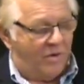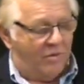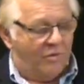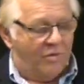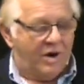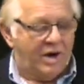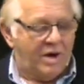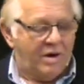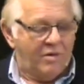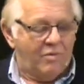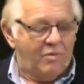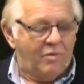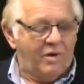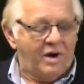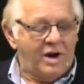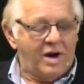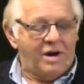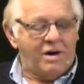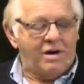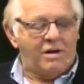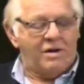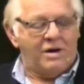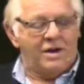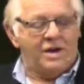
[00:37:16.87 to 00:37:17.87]

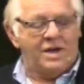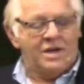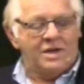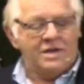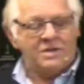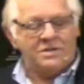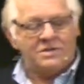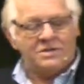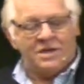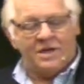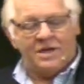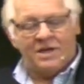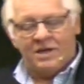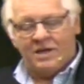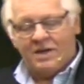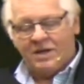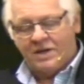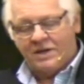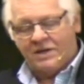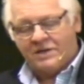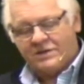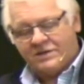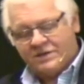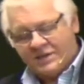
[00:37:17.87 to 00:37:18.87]
Where is
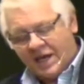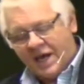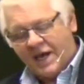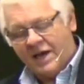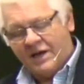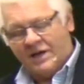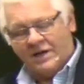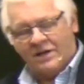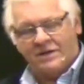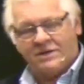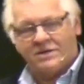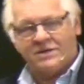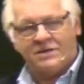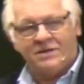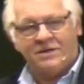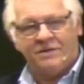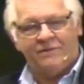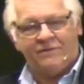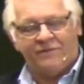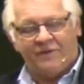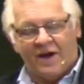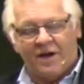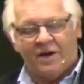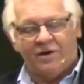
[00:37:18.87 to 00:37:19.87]
Satan's
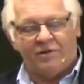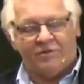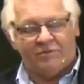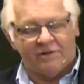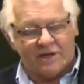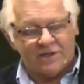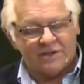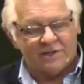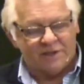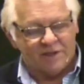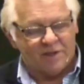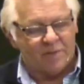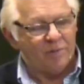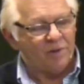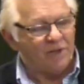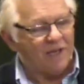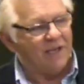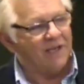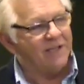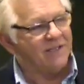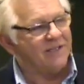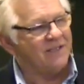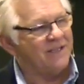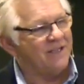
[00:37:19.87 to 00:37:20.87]
final resting
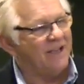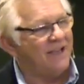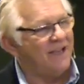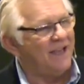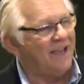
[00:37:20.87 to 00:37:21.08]
place?